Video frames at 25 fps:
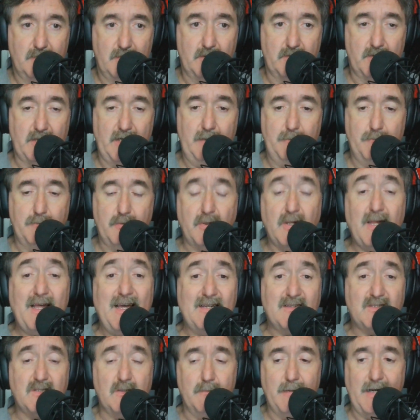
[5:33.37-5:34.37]
Okay.
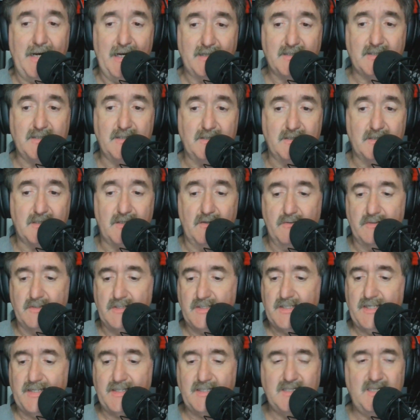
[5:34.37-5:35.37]
Planter boxes. They're
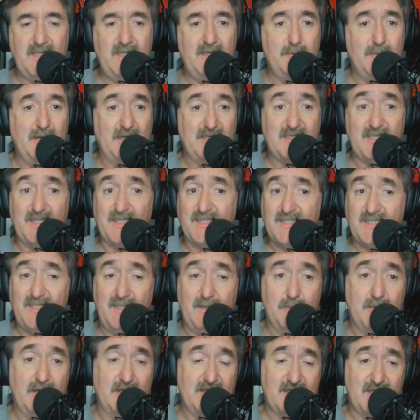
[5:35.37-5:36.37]
16 by
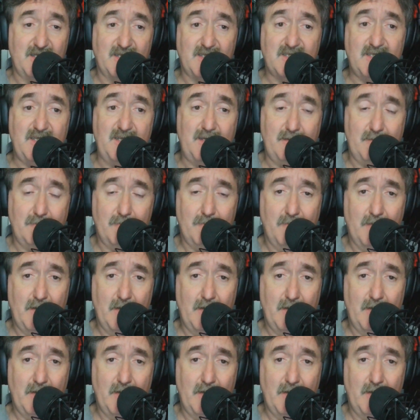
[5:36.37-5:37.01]
16 by 16.